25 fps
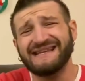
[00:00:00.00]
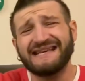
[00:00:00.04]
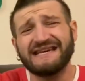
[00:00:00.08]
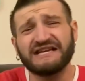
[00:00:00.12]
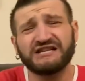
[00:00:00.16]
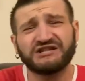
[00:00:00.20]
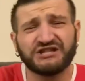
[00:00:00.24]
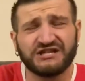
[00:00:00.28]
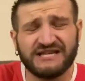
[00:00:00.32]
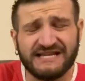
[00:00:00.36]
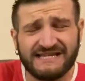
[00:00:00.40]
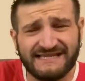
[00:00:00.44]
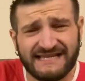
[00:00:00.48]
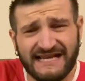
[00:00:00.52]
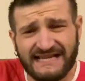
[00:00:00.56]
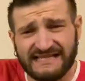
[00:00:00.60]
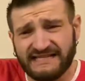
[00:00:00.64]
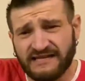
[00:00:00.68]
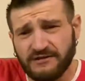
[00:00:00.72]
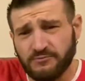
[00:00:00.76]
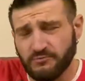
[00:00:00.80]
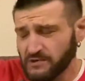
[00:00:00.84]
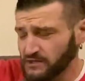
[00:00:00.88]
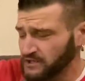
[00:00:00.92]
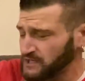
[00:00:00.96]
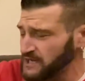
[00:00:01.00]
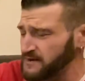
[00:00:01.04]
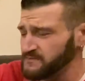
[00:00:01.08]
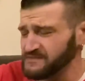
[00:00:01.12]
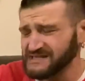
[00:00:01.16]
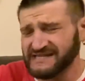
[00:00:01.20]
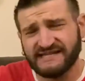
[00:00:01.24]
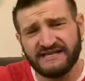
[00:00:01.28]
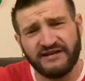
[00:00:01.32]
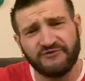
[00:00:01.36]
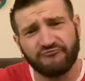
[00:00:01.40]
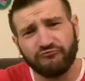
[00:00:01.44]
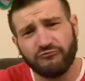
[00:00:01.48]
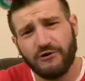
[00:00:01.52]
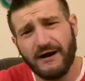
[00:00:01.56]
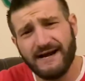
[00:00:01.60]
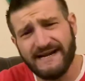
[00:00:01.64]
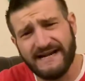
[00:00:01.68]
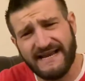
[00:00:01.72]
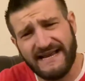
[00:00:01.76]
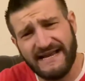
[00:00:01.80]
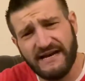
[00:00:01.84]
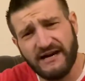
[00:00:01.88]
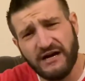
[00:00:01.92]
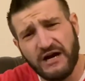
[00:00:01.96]
Each contestant will come and sit right
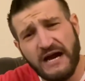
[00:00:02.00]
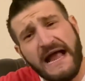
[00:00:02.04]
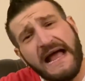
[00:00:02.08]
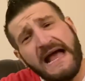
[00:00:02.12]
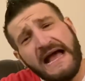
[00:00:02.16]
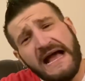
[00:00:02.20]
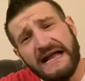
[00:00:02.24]
here